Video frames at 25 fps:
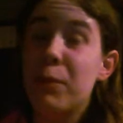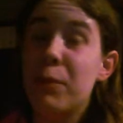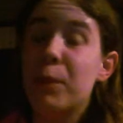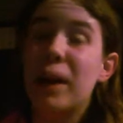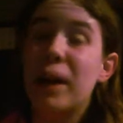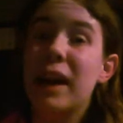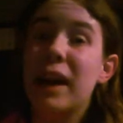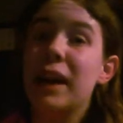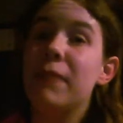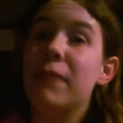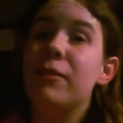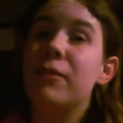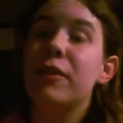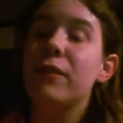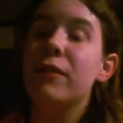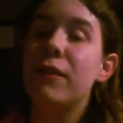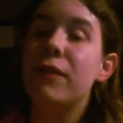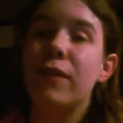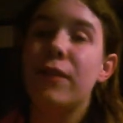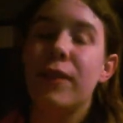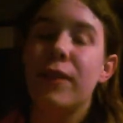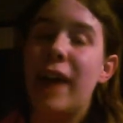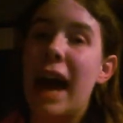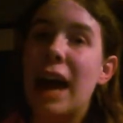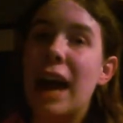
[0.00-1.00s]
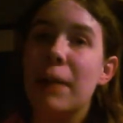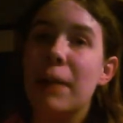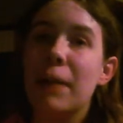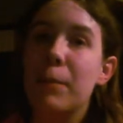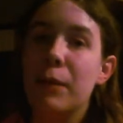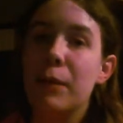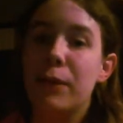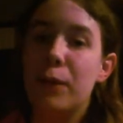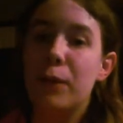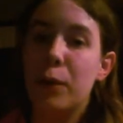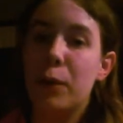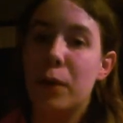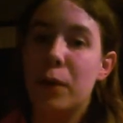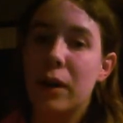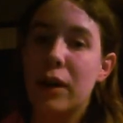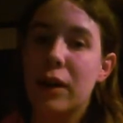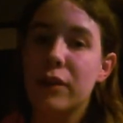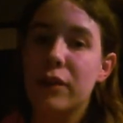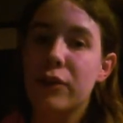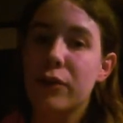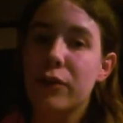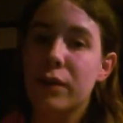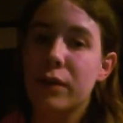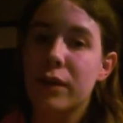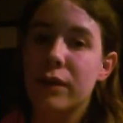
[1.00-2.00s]
brought up some flack
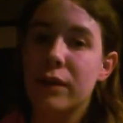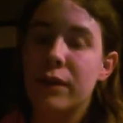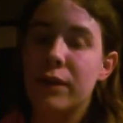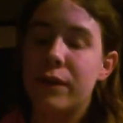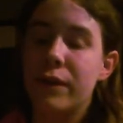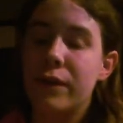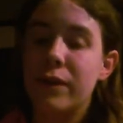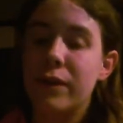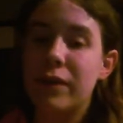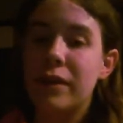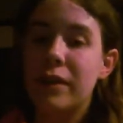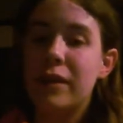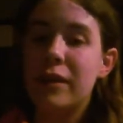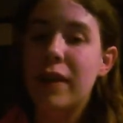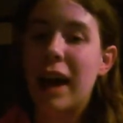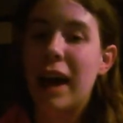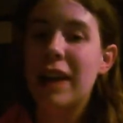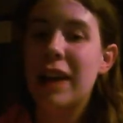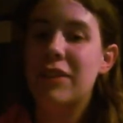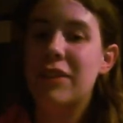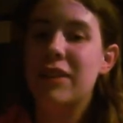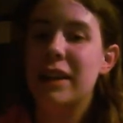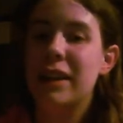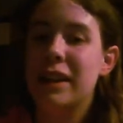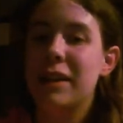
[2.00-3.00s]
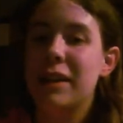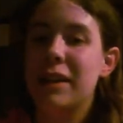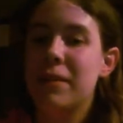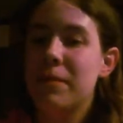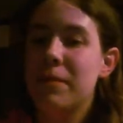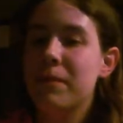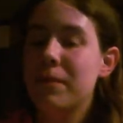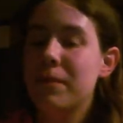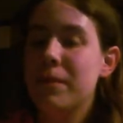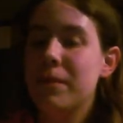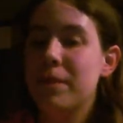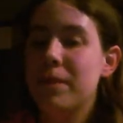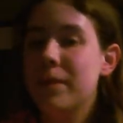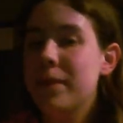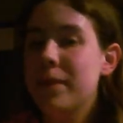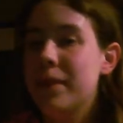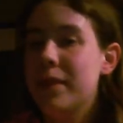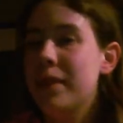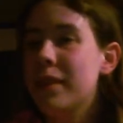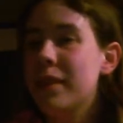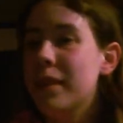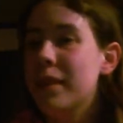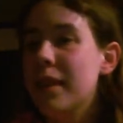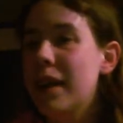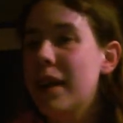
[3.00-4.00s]
before, sort of touching
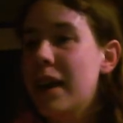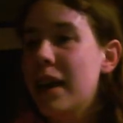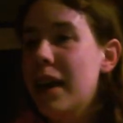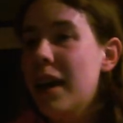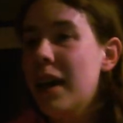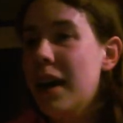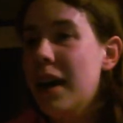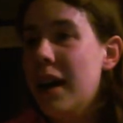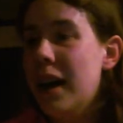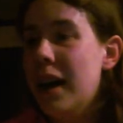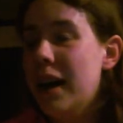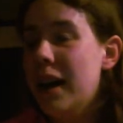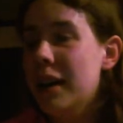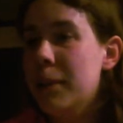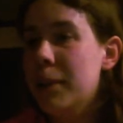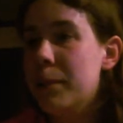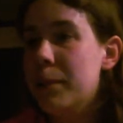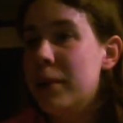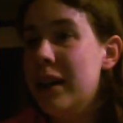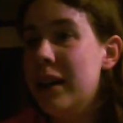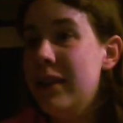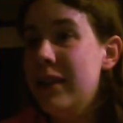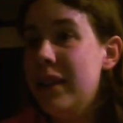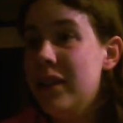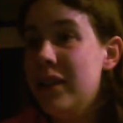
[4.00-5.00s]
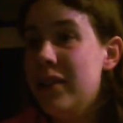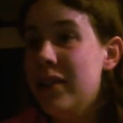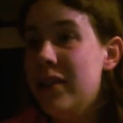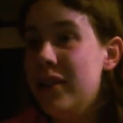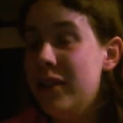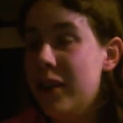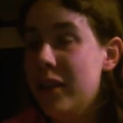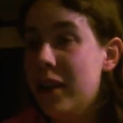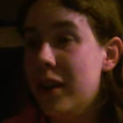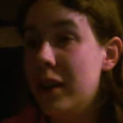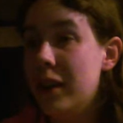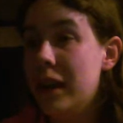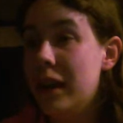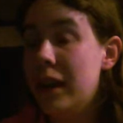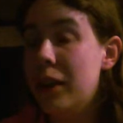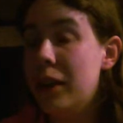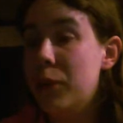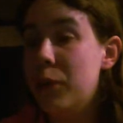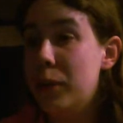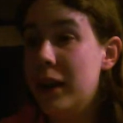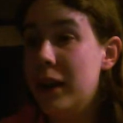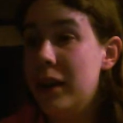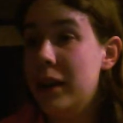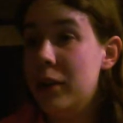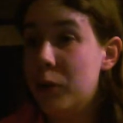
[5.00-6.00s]
on the previous
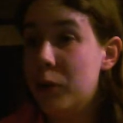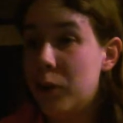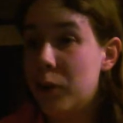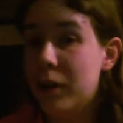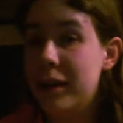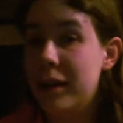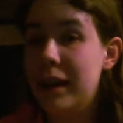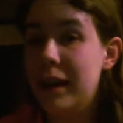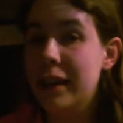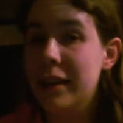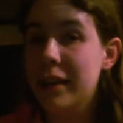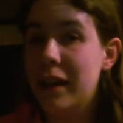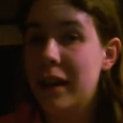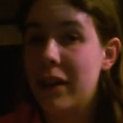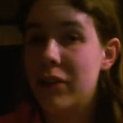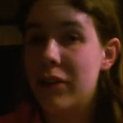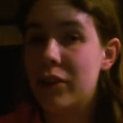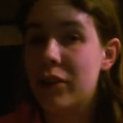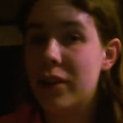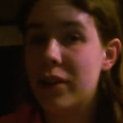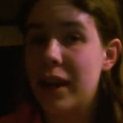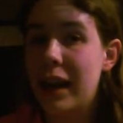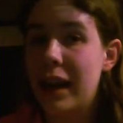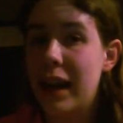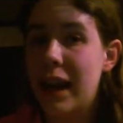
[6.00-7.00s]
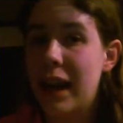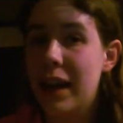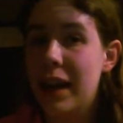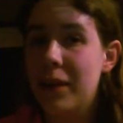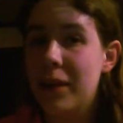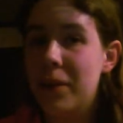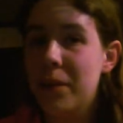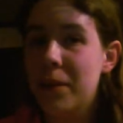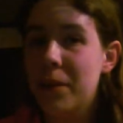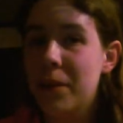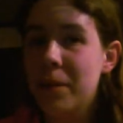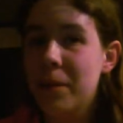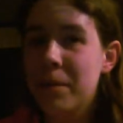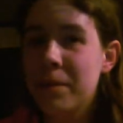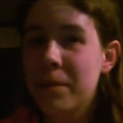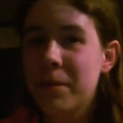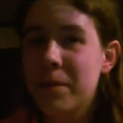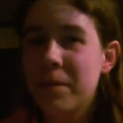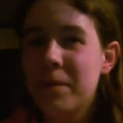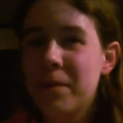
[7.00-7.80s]
Duncan-Gwen-Courtney love triangle.